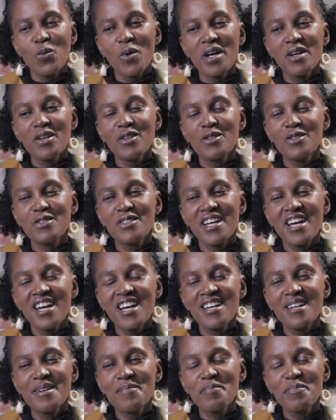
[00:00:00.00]
Well,
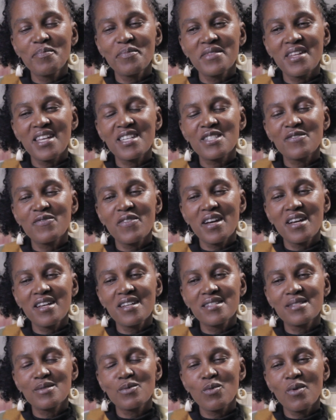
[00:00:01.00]
as far
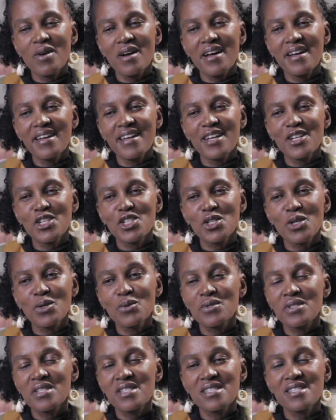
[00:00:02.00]
as why I
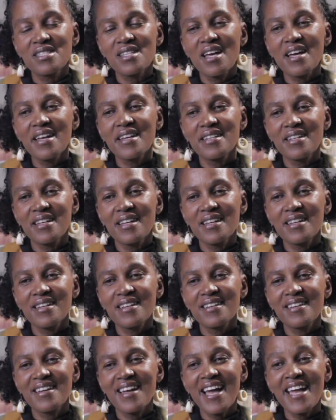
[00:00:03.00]
chose
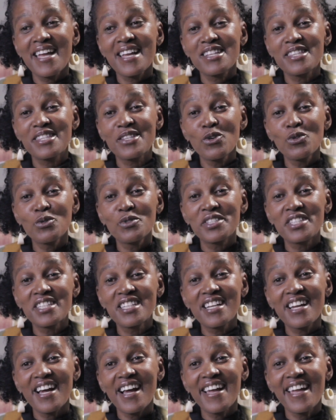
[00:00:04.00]
designing, I don't
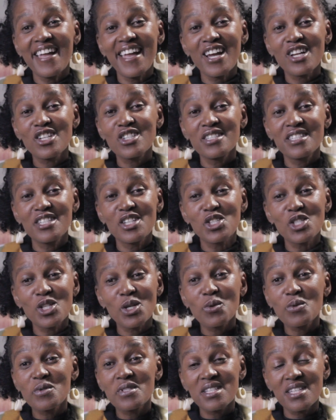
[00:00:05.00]
think I actually
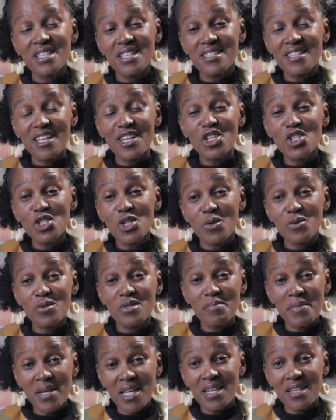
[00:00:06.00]
chose it. It
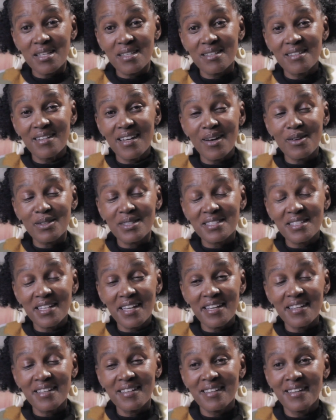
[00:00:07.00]
chose me, I would
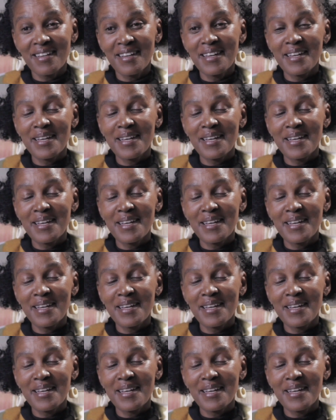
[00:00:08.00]
say.